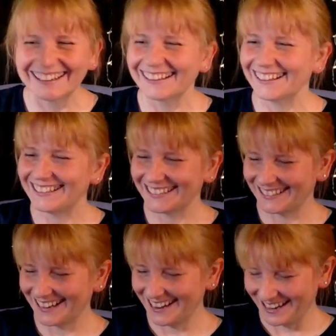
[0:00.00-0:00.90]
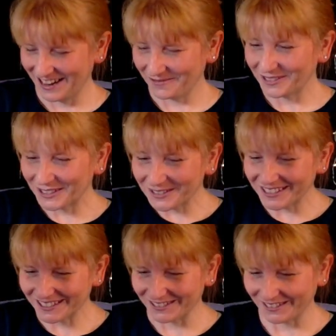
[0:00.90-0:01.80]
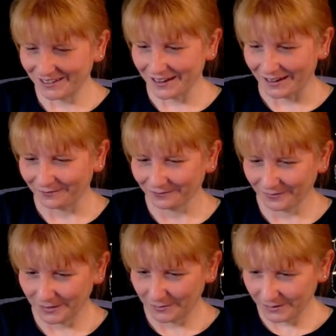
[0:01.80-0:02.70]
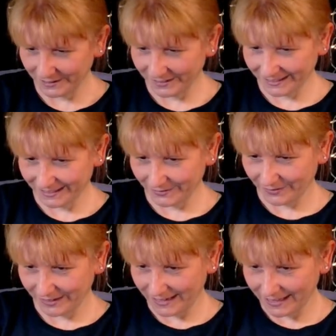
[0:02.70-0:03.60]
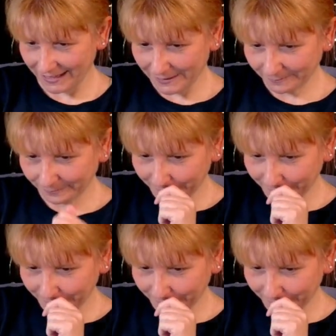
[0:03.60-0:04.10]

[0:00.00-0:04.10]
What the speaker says: That's exciting. I'm so tickled. Okay, what else is different? Anything?